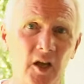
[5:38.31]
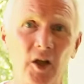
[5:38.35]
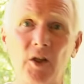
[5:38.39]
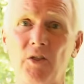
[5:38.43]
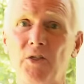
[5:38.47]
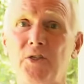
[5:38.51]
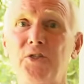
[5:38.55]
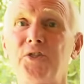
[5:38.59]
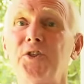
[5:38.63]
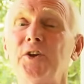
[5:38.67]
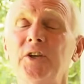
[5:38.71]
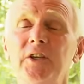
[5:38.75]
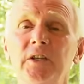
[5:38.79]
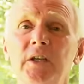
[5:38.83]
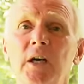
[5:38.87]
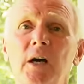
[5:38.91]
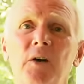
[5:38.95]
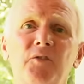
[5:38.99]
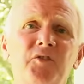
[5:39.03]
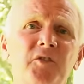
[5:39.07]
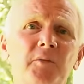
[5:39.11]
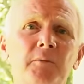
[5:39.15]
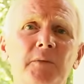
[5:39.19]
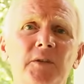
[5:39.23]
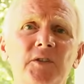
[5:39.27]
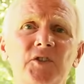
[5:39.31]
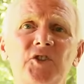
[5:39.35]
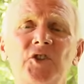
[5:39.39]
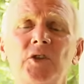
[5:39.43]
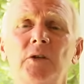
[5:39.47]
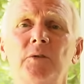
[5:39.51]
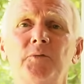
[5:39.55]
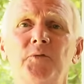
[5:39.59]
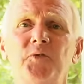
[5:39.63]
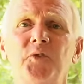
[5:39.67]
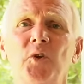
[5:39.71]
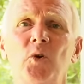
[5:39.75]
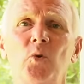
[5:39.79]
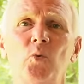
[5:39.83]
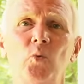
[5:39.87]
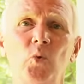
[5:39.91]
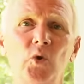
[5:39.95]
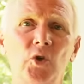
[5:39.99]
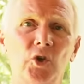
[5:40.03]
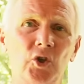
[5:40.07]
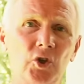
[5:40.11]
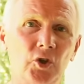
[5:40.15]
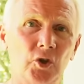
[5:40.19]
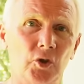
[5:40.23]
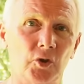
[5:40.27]
the government of the
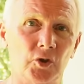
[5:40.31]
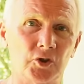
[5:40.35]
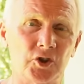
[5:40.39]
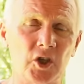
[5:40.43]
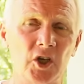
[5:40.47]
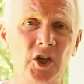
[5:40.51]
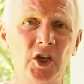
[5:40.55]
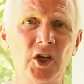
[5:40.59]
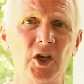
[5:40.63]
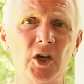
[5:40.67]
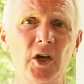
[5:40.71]
world,